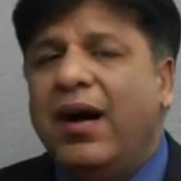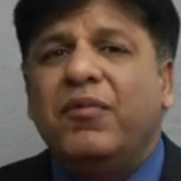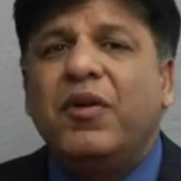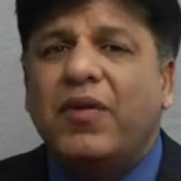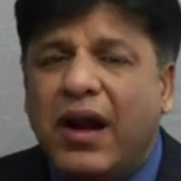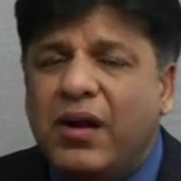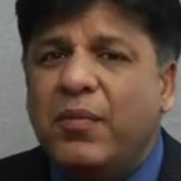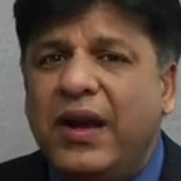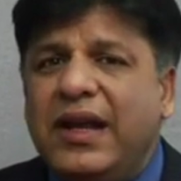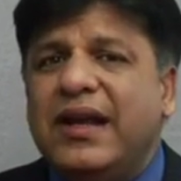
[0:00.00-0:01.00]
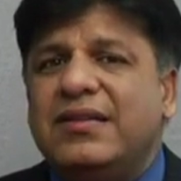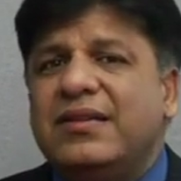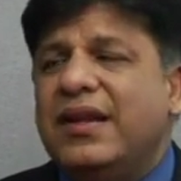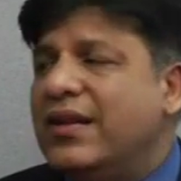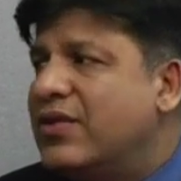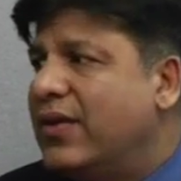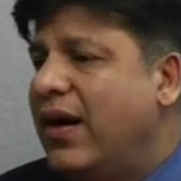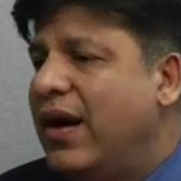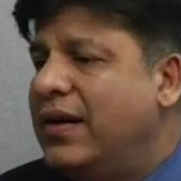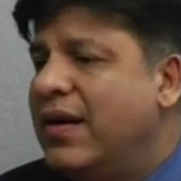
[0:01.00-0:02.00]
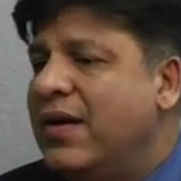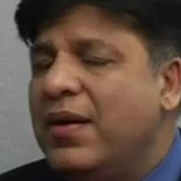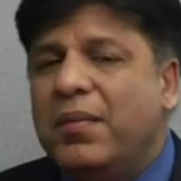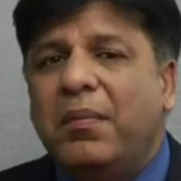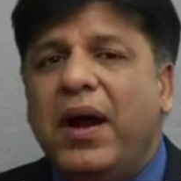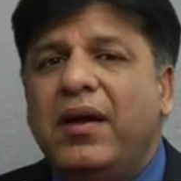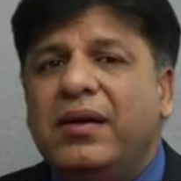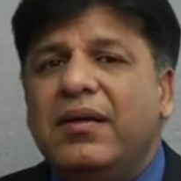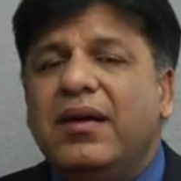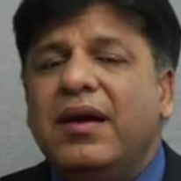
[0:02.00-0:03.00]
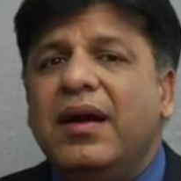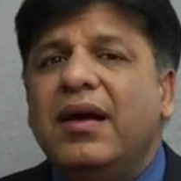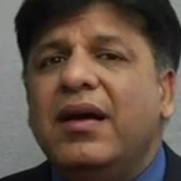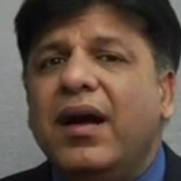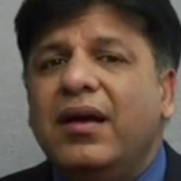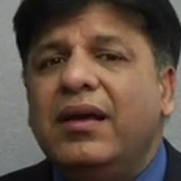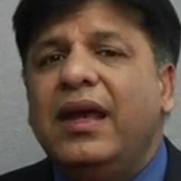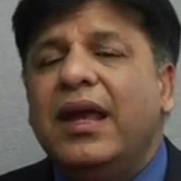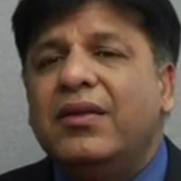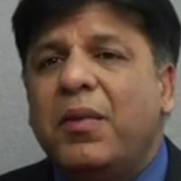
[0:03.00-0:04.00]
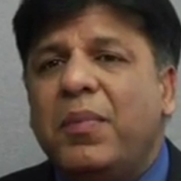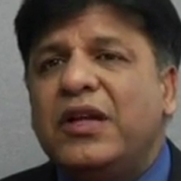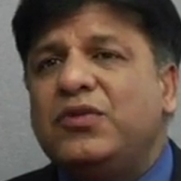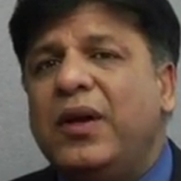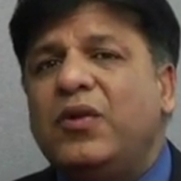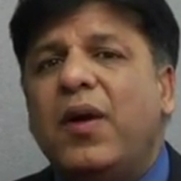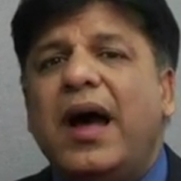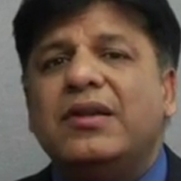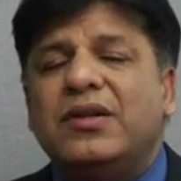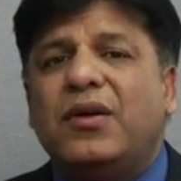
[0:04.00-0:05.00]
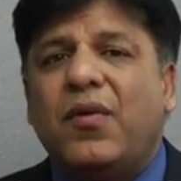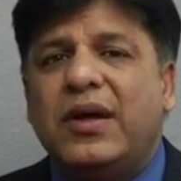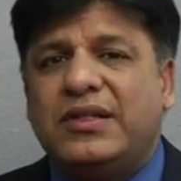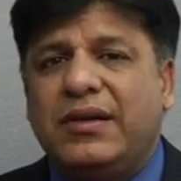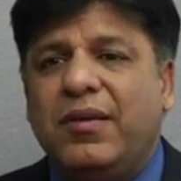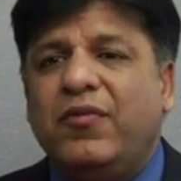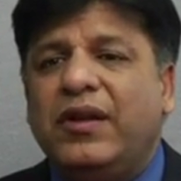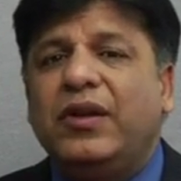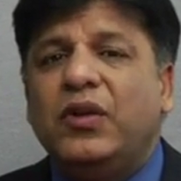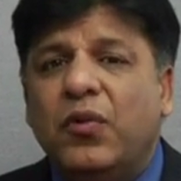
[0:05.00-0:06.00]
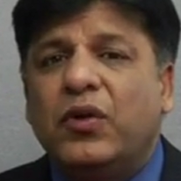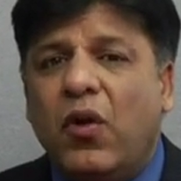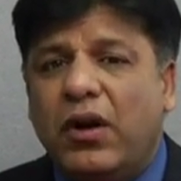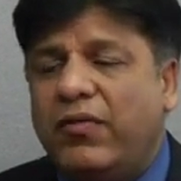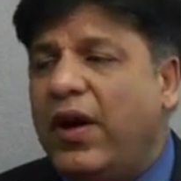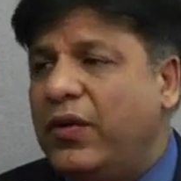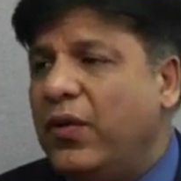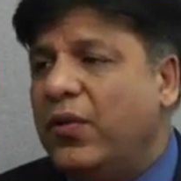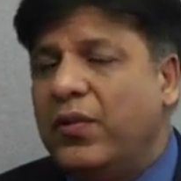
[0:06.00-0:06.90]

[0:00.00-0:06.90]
We've handled many cases in this regard, but the best way to answer a question whether you would qualify or no